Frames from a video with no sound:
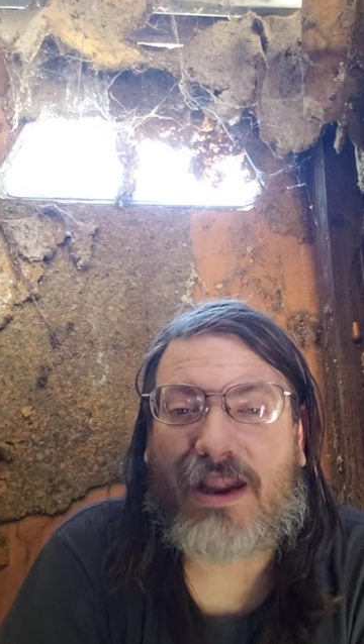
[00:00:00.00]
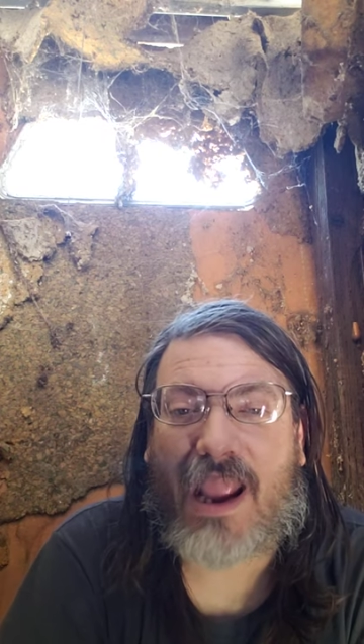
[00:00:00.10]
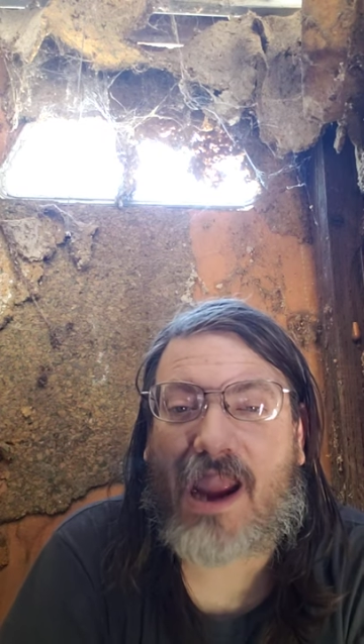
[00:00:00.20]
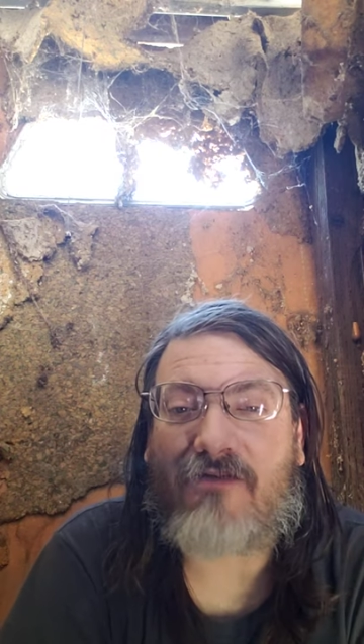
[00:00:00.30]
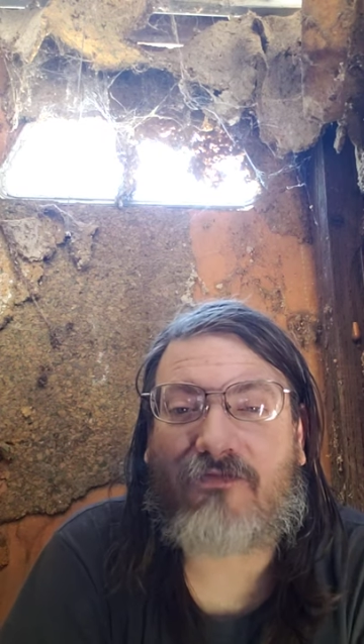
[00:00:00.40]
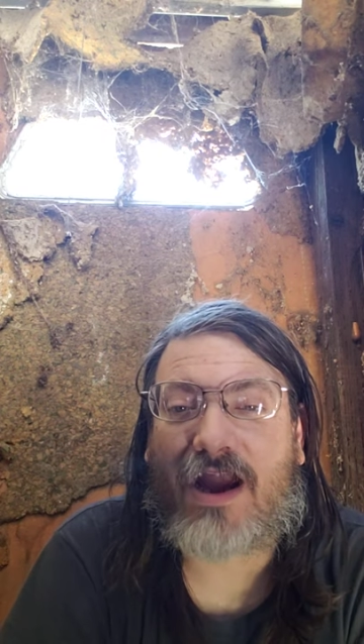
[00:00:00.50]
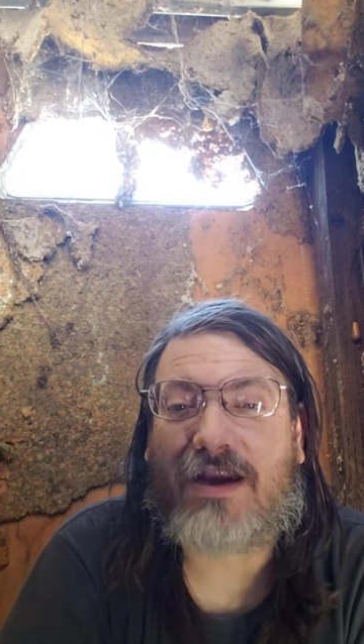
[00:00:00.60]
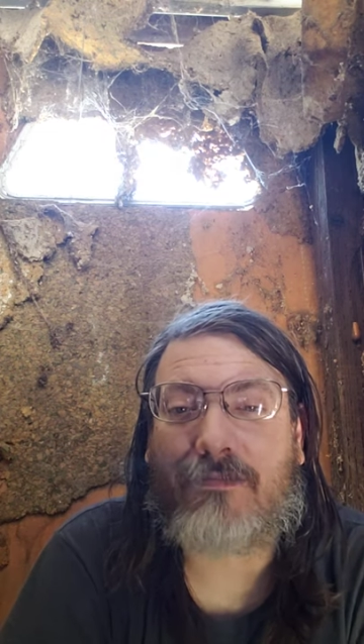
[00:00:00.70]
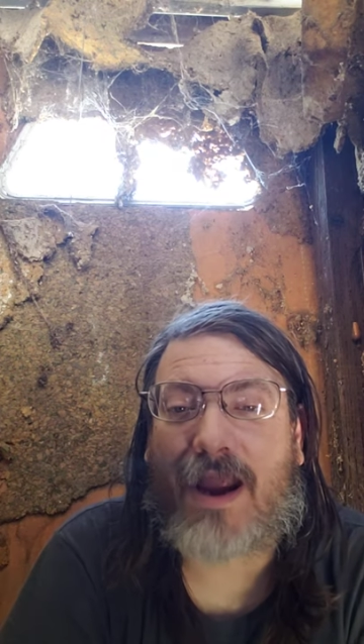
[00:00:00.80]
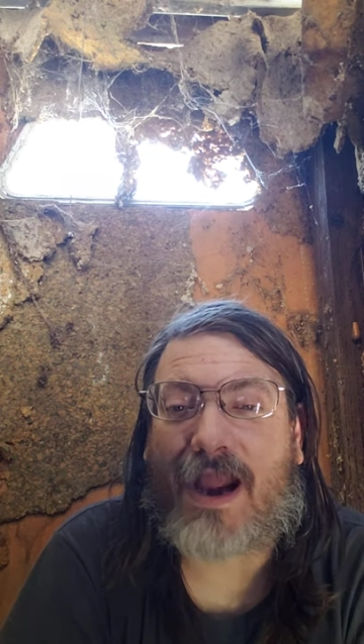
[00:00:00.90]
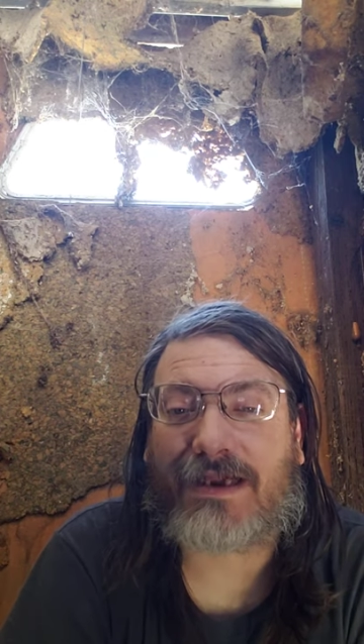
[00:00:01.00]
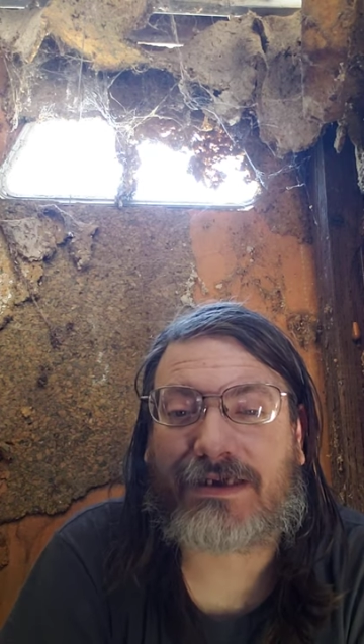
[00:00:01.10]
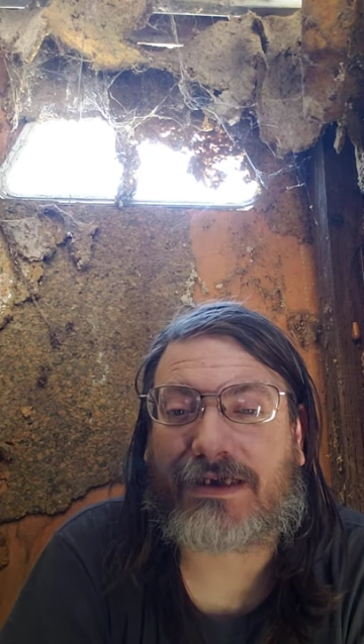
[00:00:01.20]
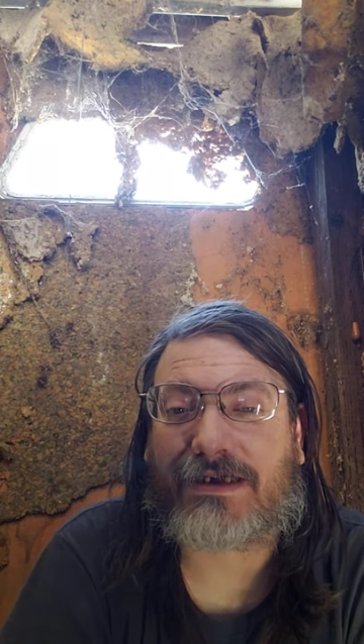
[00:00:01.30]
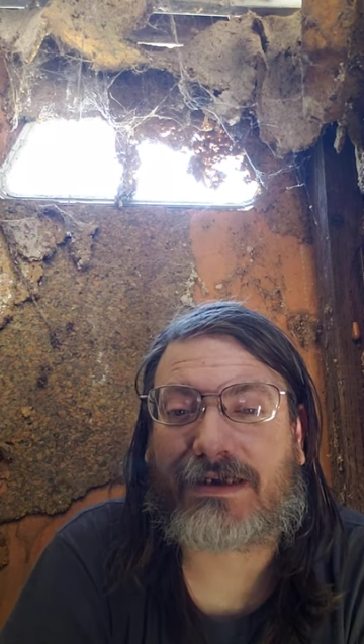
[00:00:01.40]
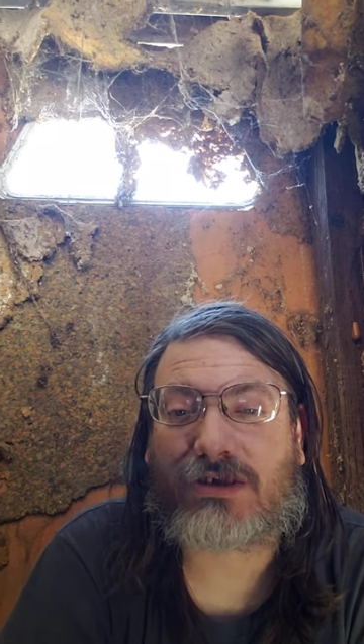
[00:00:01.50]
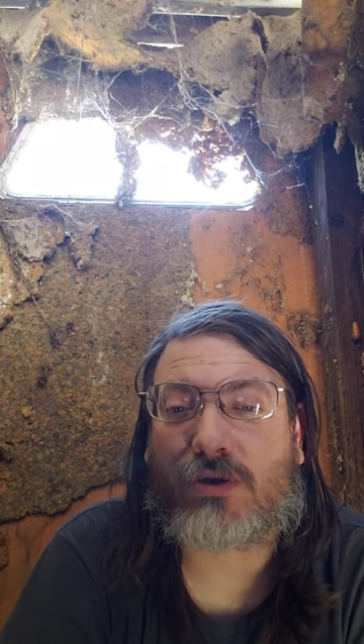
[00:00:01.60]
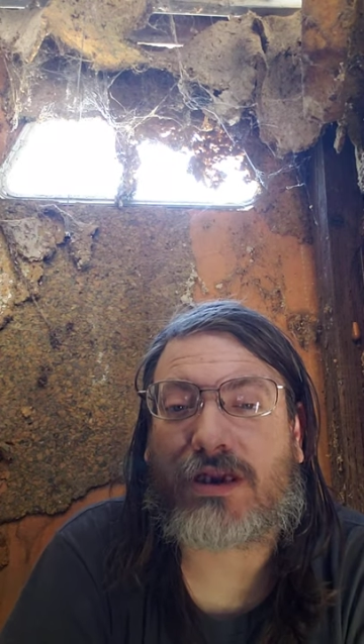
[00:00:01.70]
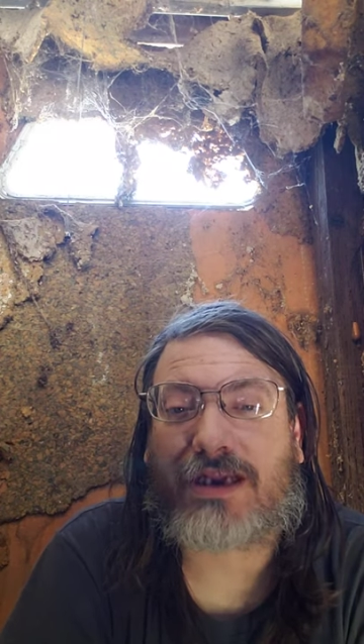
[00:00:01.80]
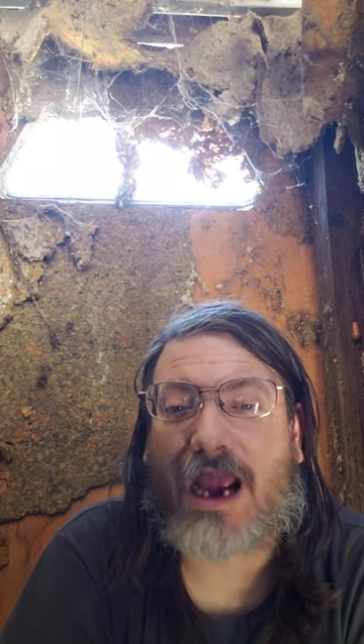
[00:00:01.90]
Can't find magic,
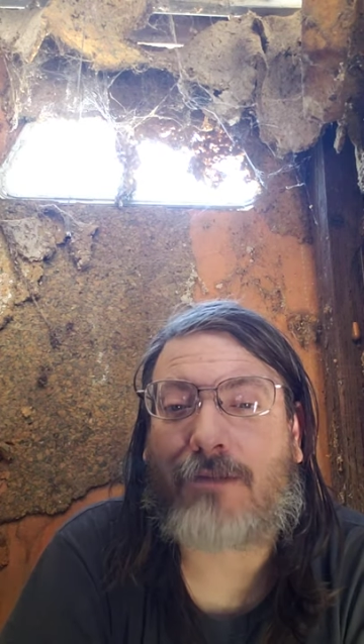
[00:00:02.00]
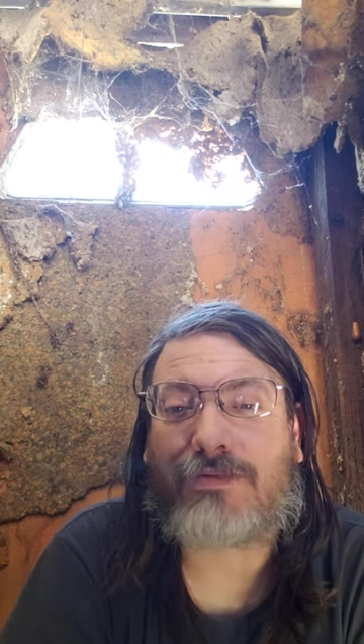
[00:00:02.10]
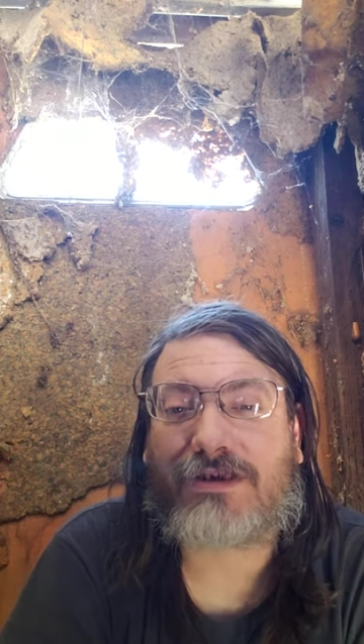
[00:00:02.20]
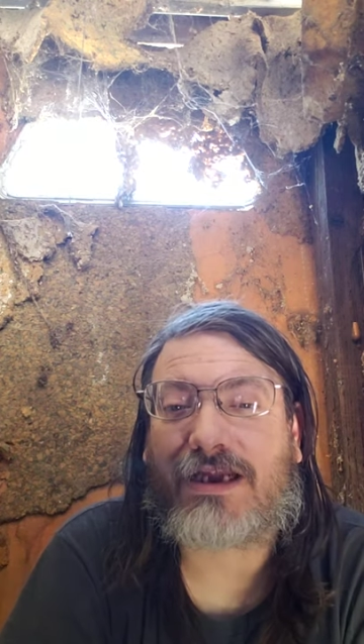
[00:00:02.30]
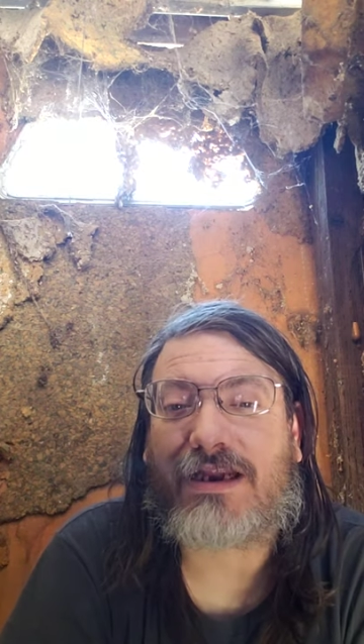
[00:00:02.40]
so he taps